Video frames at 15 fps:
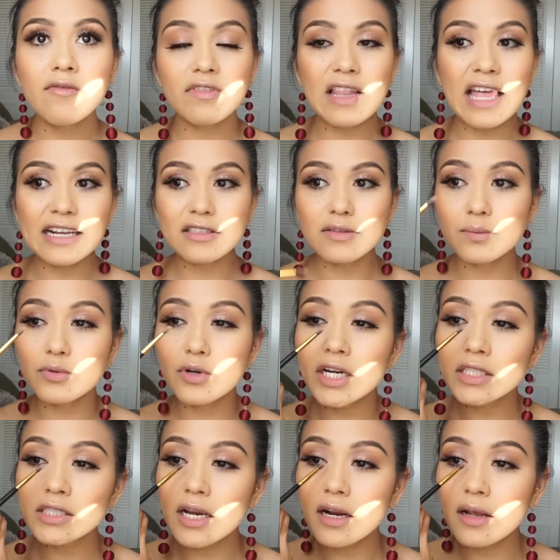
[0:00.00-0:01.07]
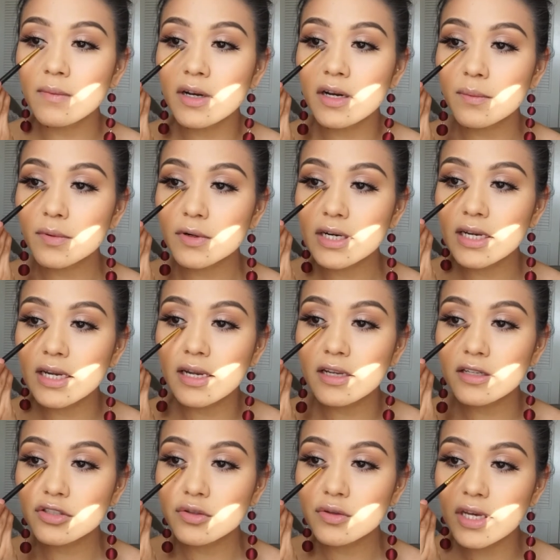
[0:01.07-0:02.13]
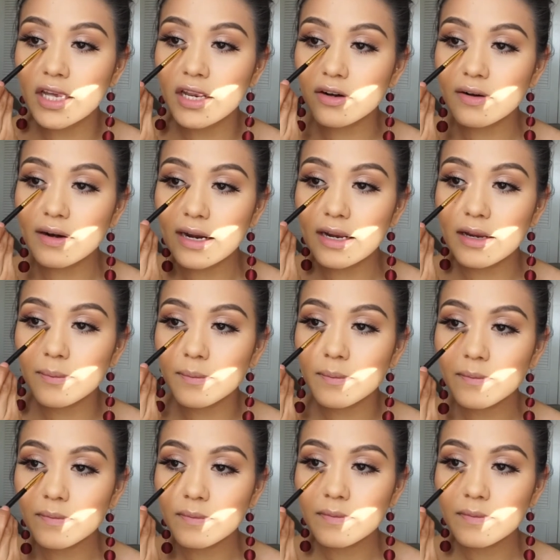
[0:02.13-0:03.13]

flat brush, and I'm going to bring it into the inner eye.